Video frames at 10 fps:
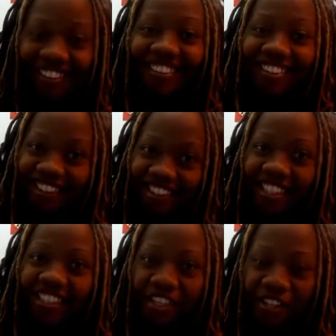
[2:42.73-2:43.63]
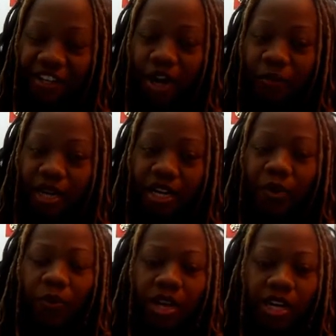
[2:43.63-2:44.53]
Yes, that's how long I waited.
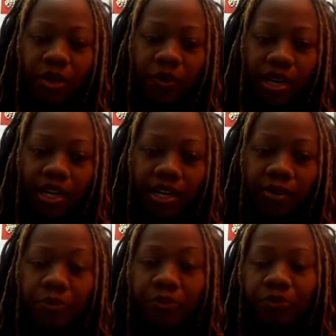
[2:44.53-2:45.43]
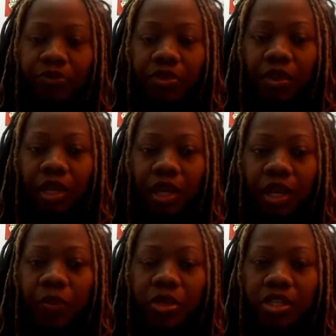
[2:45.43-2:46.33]
I waited and waited, and
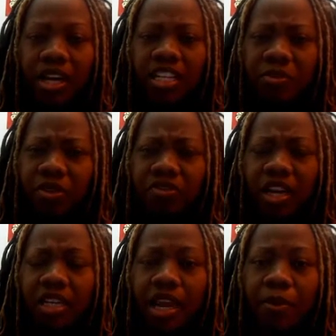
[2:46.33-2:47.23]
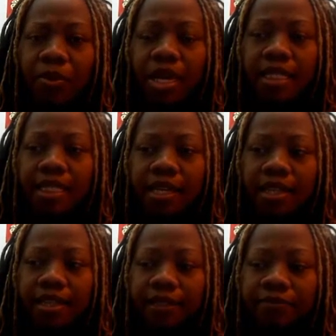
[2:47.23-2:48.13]
I went to the hospital finally April
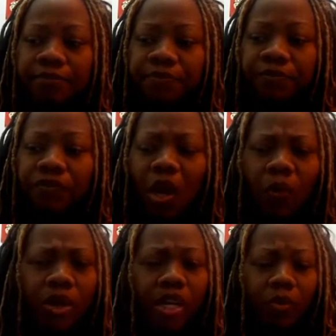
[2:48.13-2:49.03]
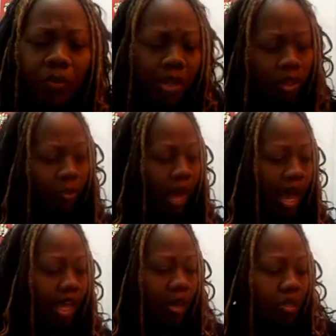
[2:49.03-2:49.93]
18th. And I went in with my little
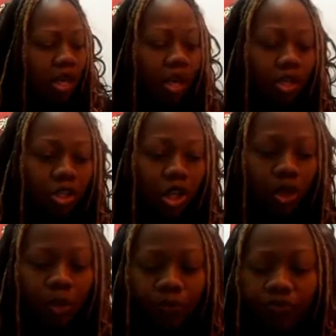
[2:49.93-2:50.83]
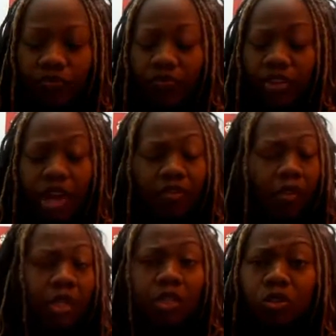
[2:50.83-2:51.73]
pad. I was like, you know, I've
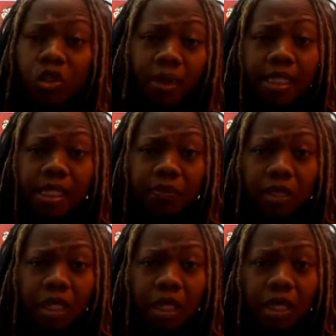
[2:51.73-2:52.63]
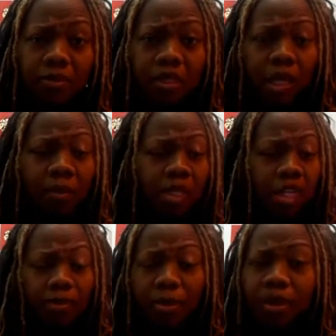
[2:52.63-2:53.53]
already Googled my symptoms. I'm going to
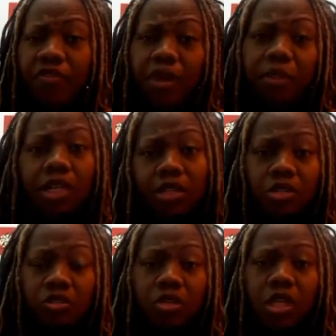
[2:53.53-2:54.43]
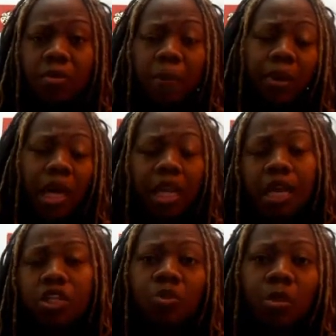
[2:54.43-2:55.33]
tell you about my family history. My
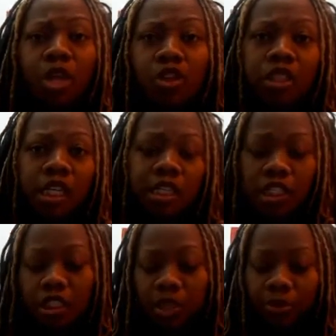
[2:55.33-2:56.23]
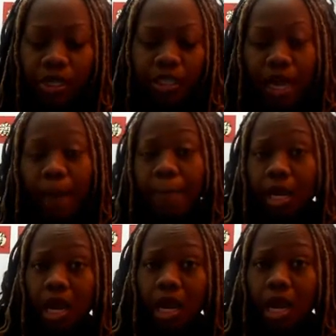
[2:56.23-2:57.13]
biological mother is an insulin-dependent
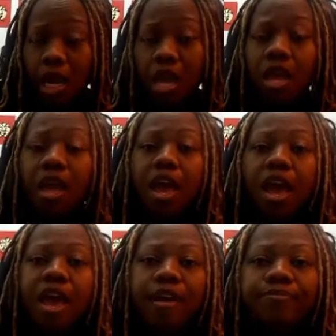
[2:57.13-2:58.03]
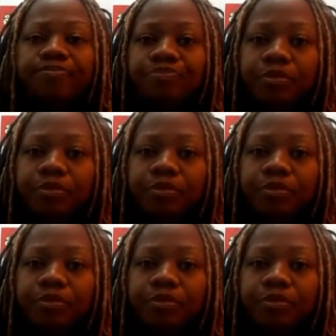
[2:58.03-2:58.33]
diabetic. And